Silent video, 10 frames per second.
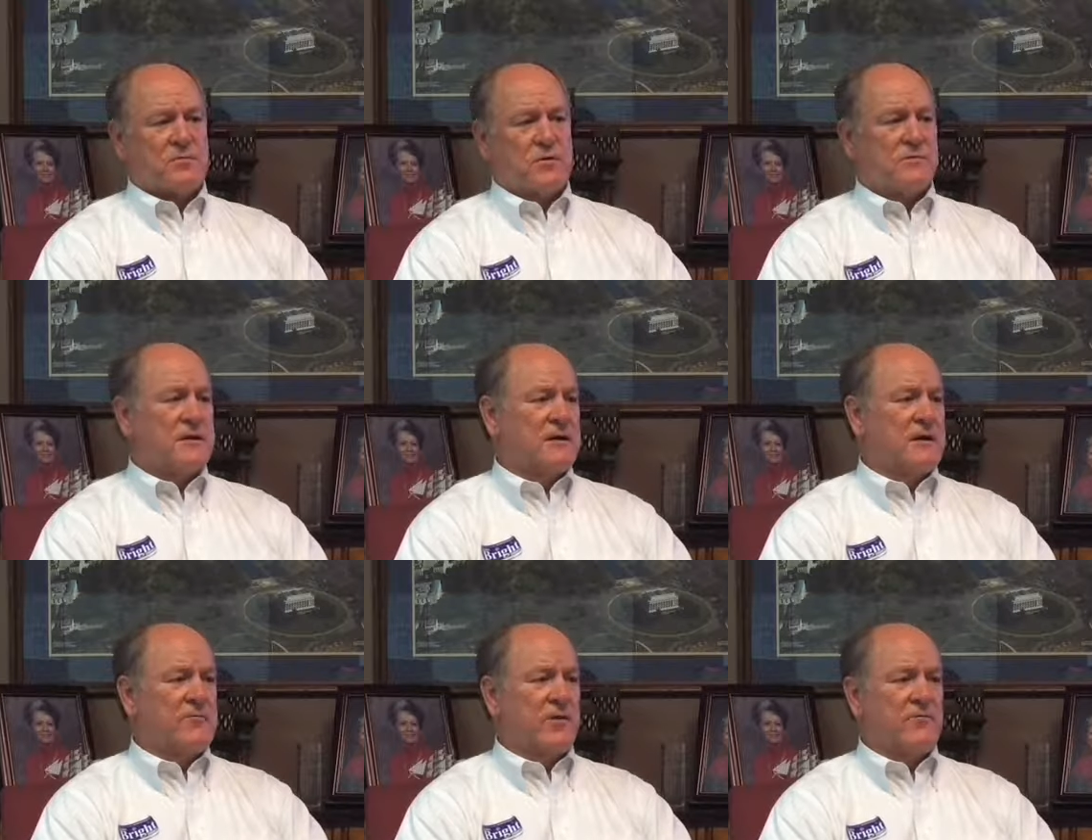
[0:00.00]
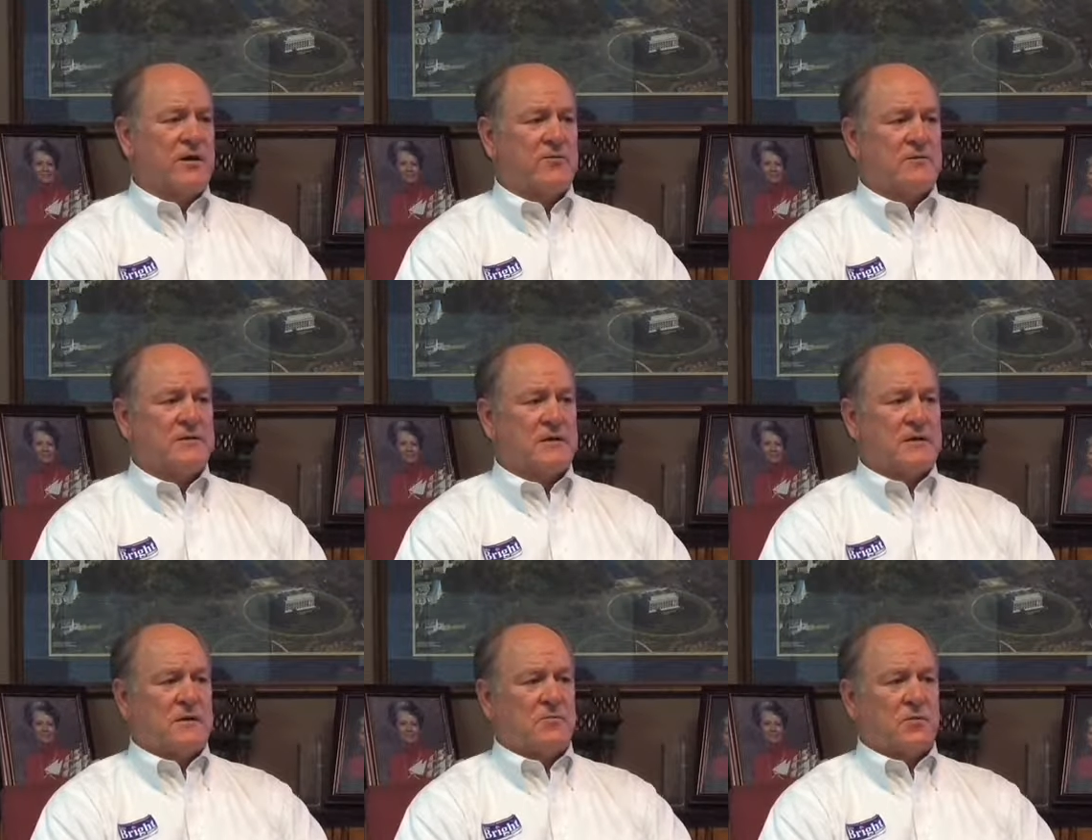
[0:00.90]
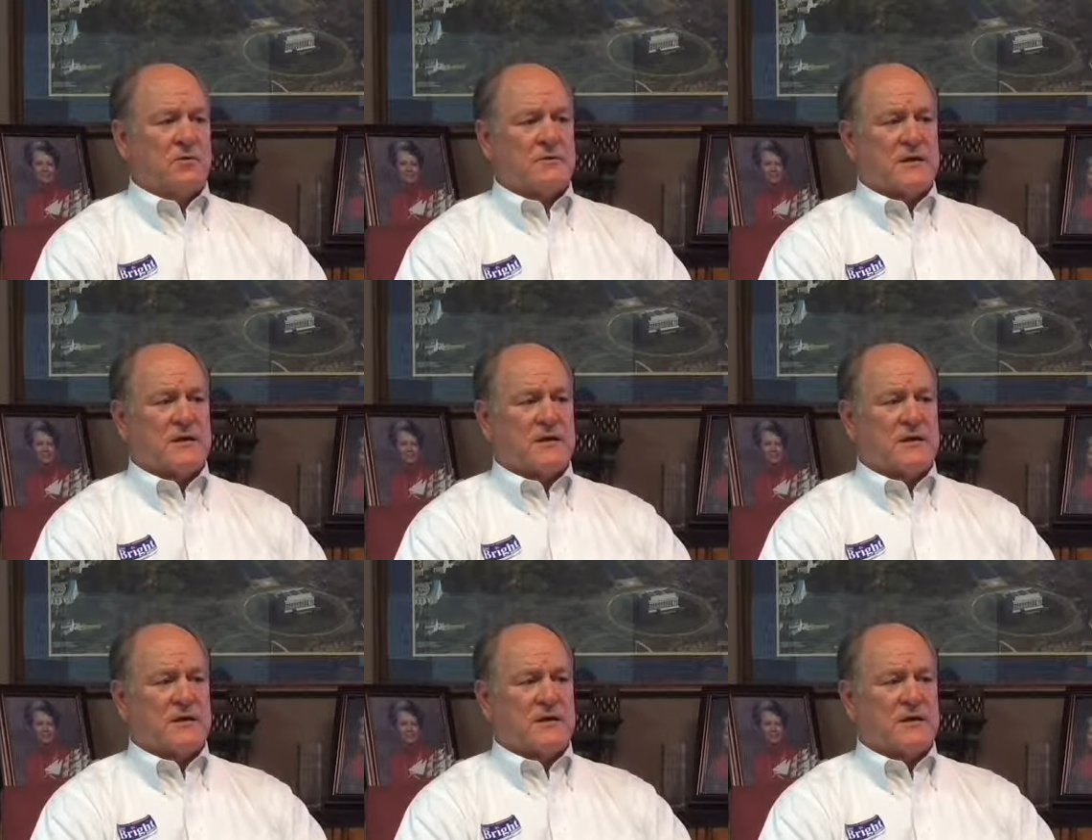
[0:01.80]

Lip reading: and we're going to take care of our veterans, we're going to